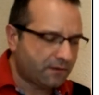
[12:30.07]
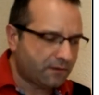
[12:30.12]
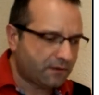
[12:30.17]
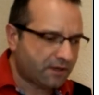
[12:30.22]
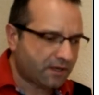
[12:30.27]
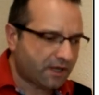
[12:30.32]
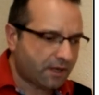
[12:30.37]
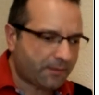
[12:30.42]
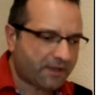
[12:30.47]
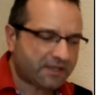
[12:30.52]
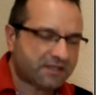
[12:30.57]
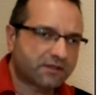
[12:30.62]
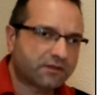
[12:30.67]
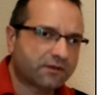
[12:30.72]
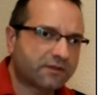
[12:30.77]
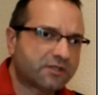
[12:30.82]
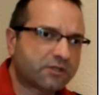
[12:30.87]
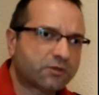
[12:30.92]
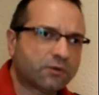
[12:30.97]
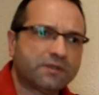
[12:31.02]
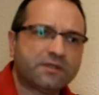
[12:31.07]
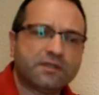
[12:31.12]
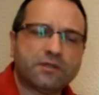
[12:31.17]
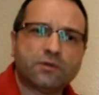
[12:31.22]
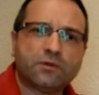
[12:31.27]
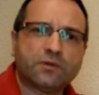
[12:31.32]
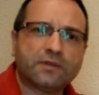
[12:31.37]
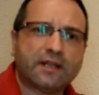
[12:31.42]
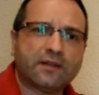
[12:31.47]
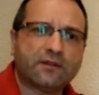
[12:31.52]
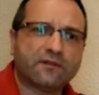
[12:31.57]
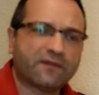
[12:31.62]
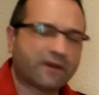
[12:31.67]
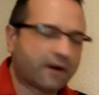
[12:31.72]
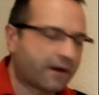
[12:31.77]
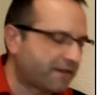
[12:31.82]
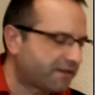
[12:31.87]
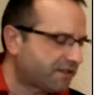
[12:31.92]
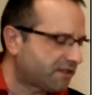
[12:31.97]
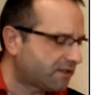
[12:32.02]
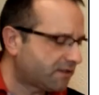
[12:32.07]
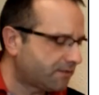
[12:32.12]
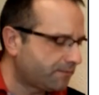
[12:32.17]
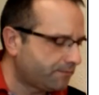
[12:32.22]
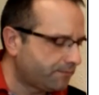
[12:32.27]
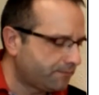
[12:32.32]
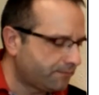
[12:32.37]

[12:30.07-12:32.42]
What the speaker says: The capacitor is 22 nanofarads.